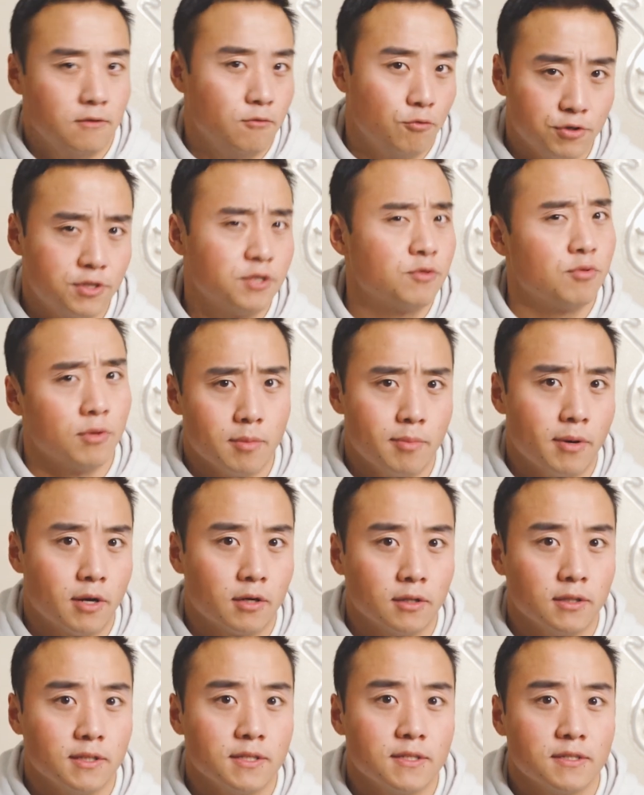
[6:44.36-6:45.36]
which is what a
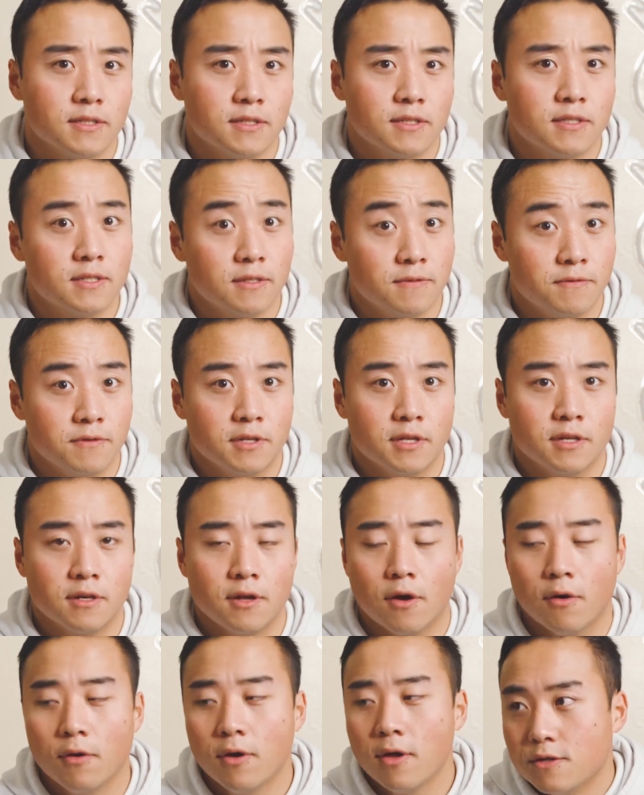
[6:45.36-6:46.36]
bucket list is, if you didn't
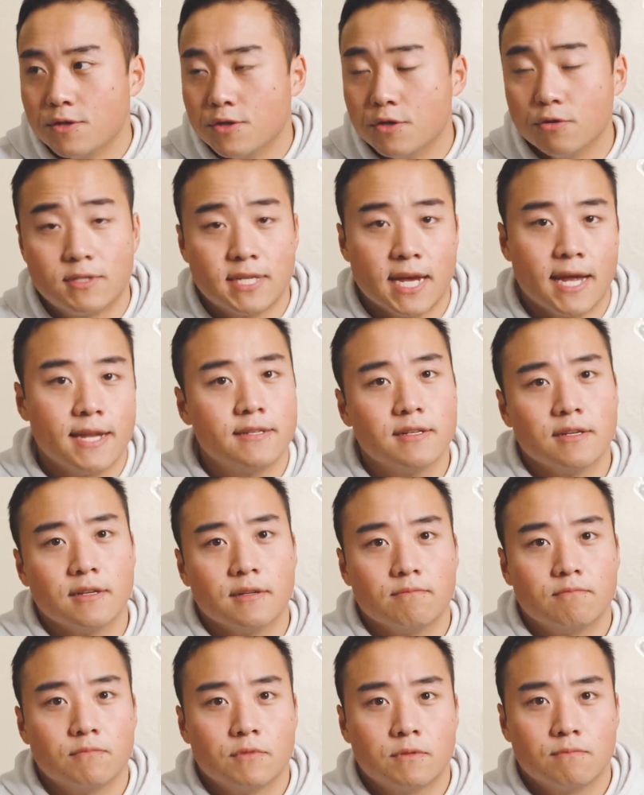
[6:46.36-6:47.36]
know, you tend
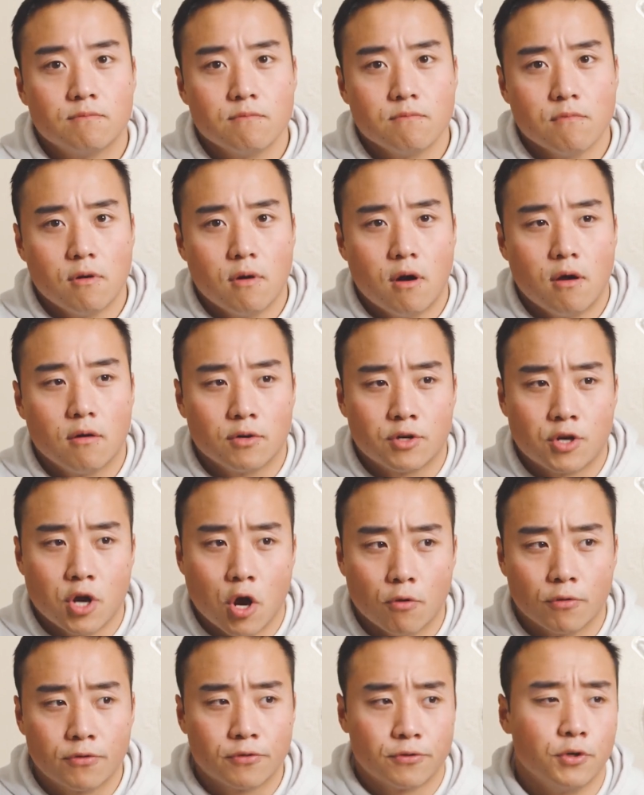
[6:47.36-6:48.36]
to
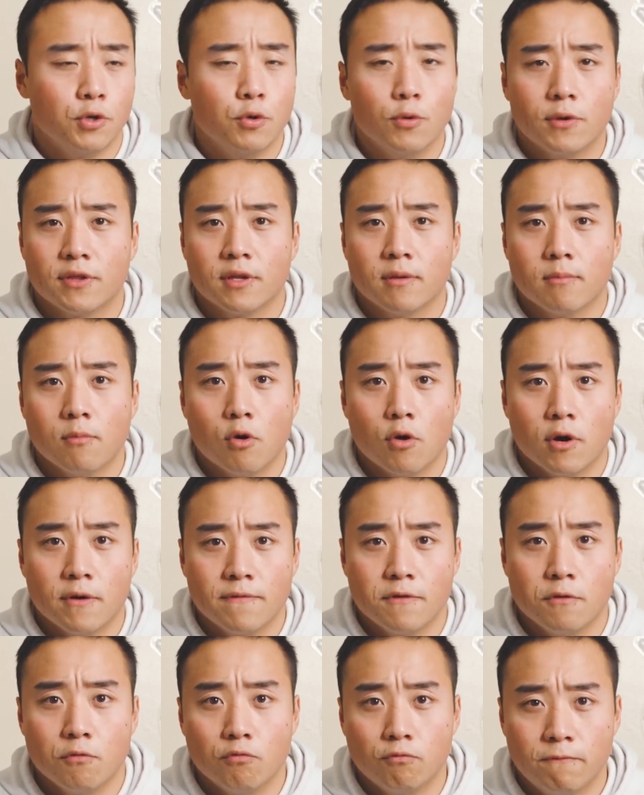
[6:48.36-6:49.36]
go through with it more
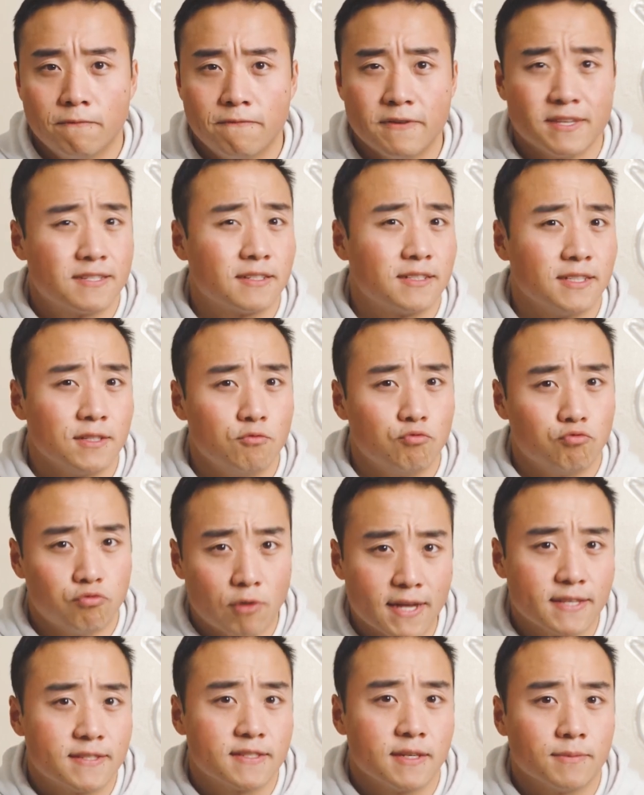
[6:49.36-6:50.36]
if you physically
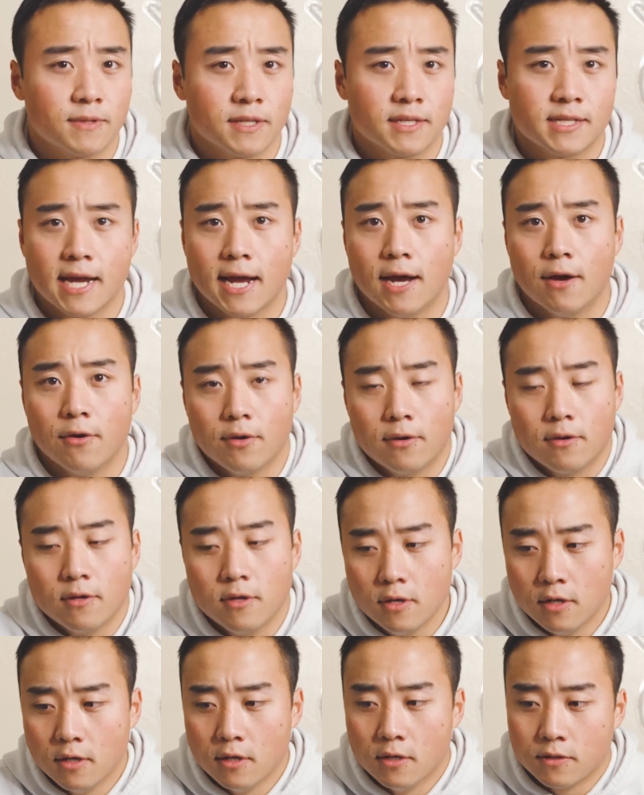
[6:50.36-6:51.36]
write something down.
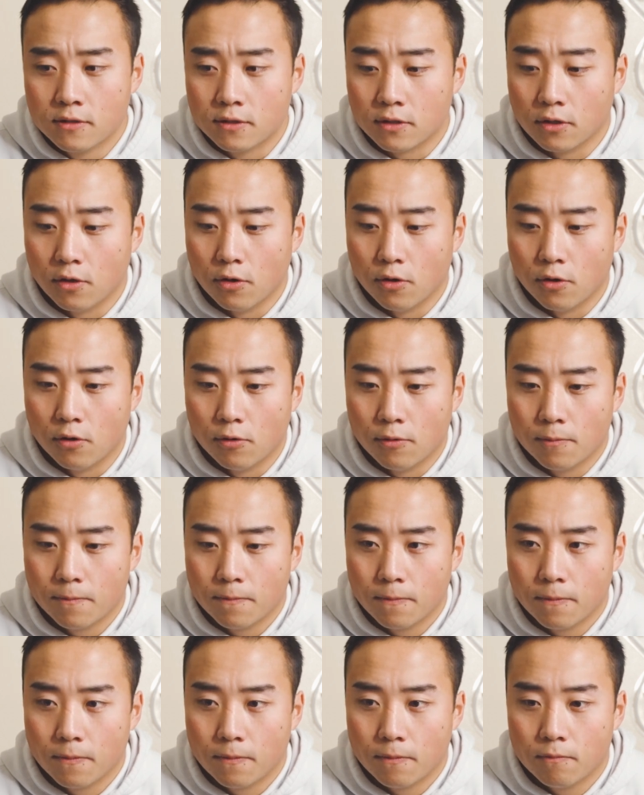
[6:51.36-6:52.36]
So
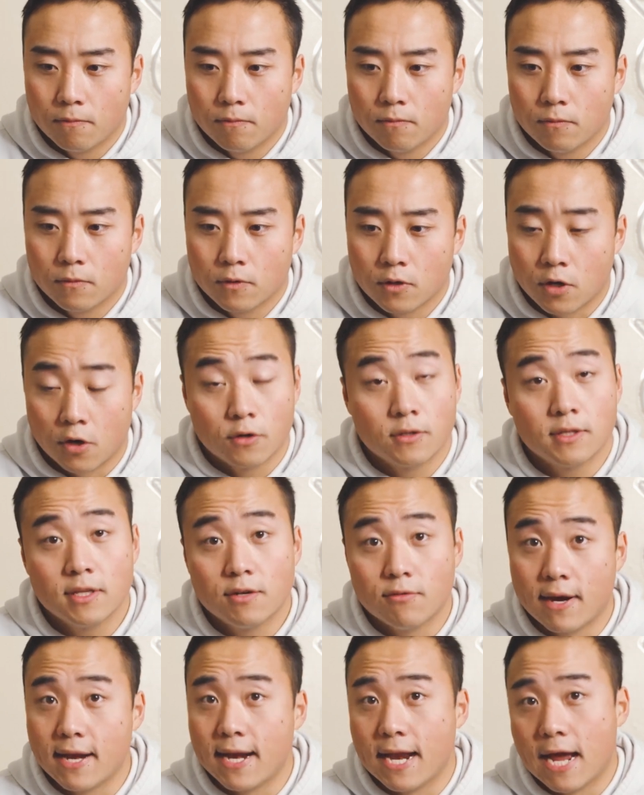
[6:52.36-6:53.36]
currently
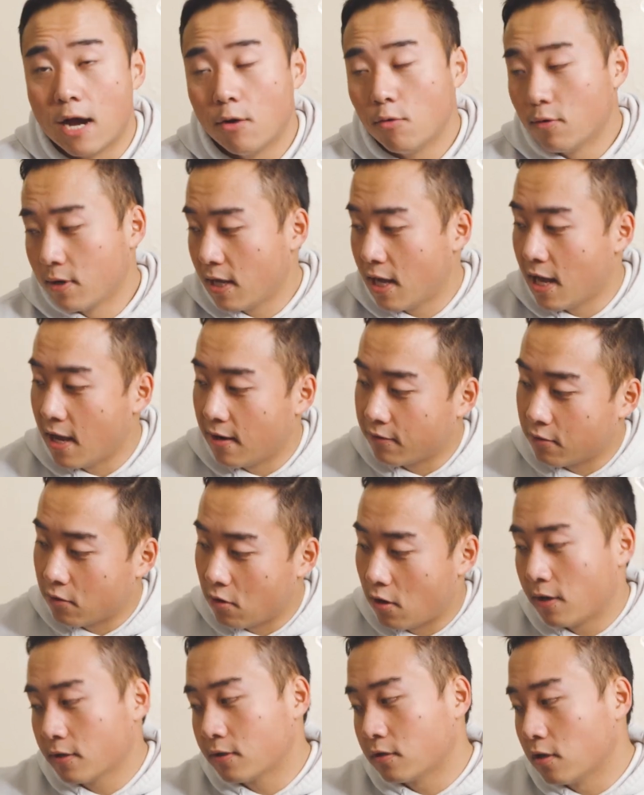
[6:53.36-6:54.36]
right now, what I have
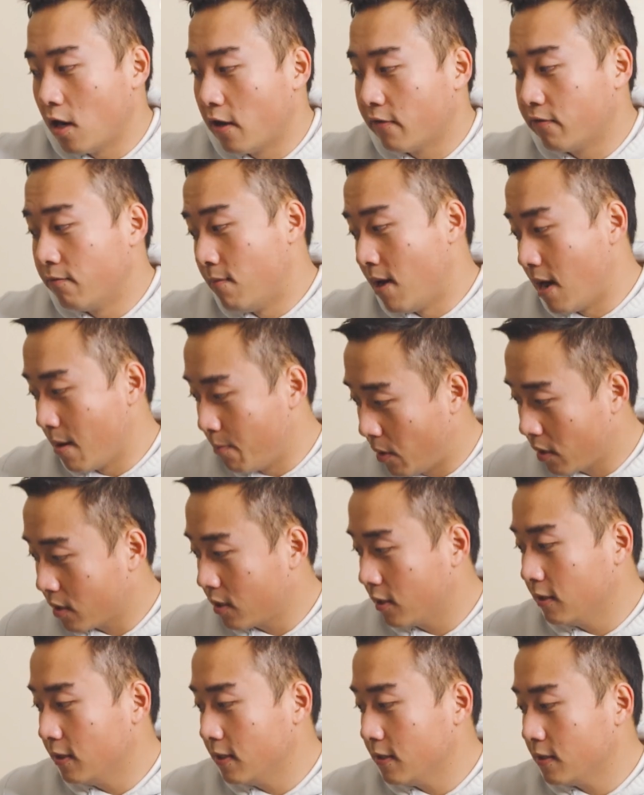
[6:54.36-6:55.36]
crossed off my
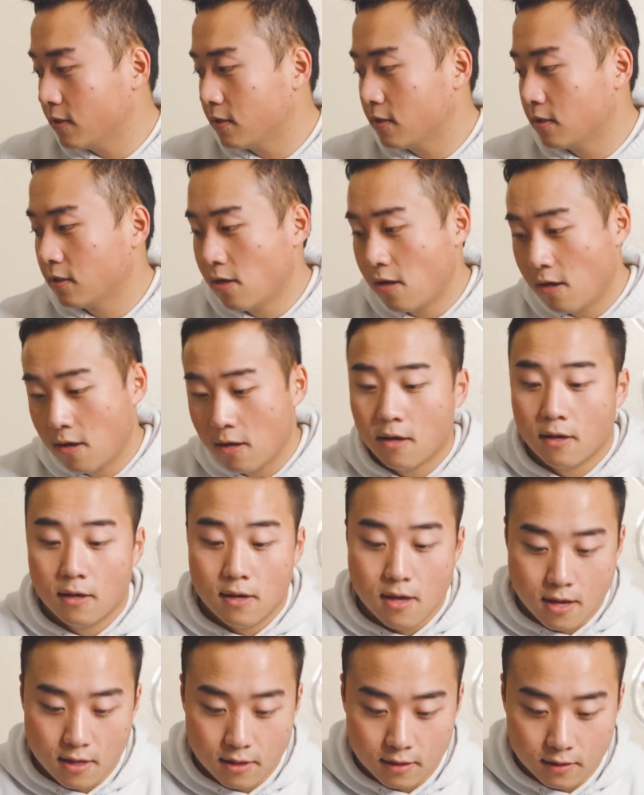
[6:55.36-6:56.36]
bucket list
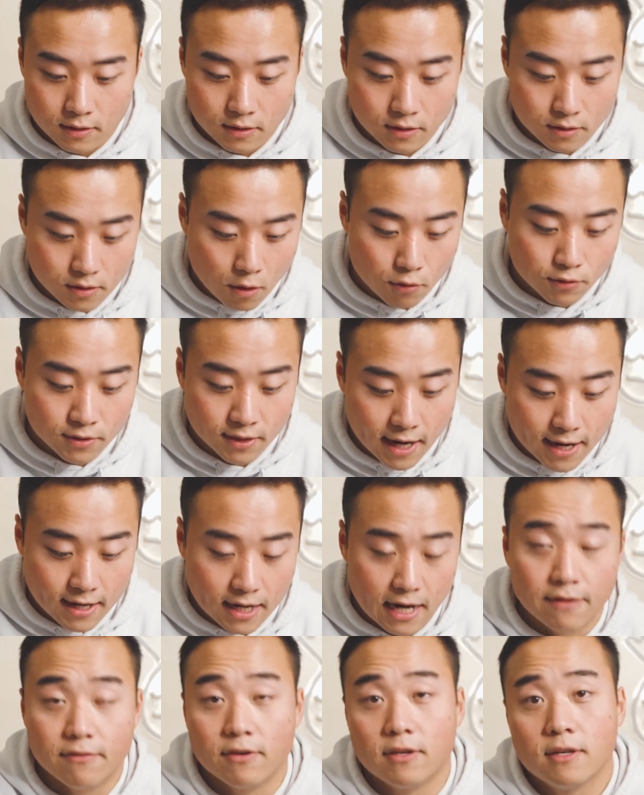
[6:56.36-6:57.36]
is go
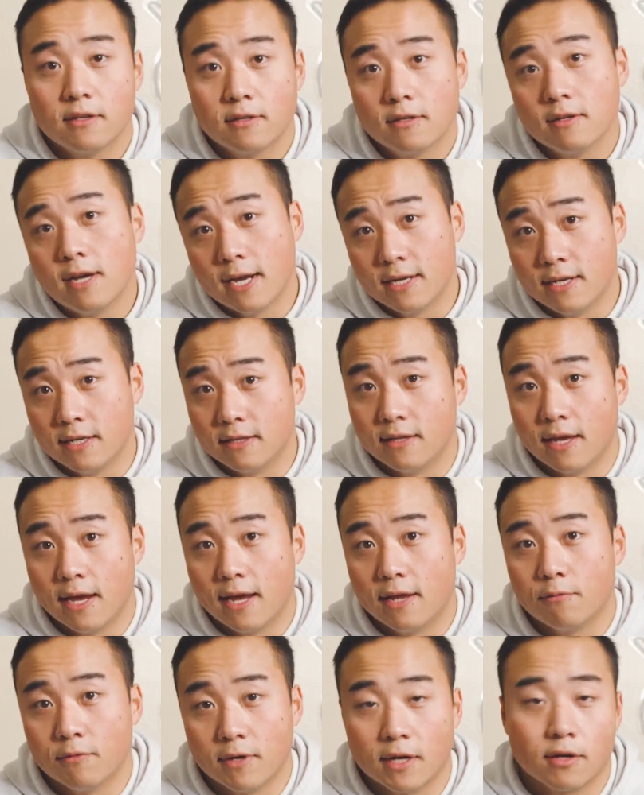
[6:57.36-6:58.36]
skydiving. I did
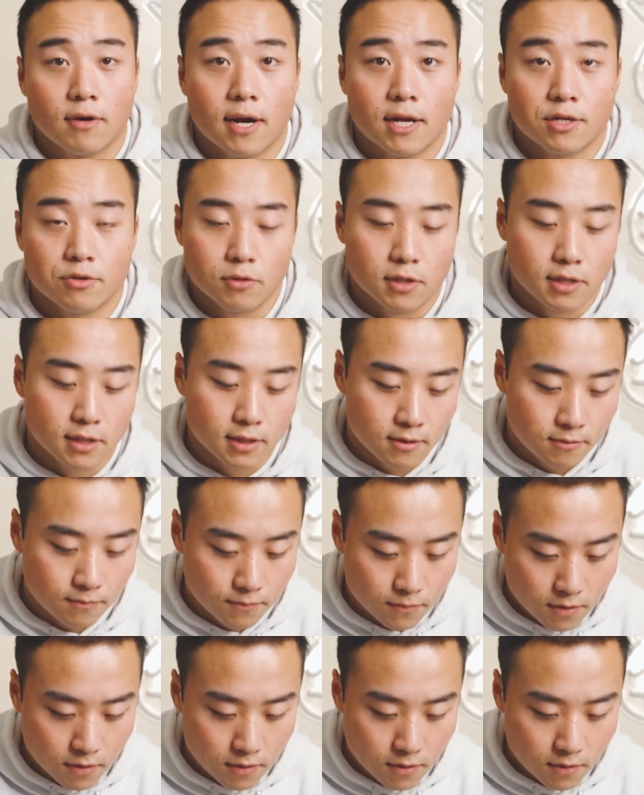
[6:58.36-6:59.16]
that when I graduated,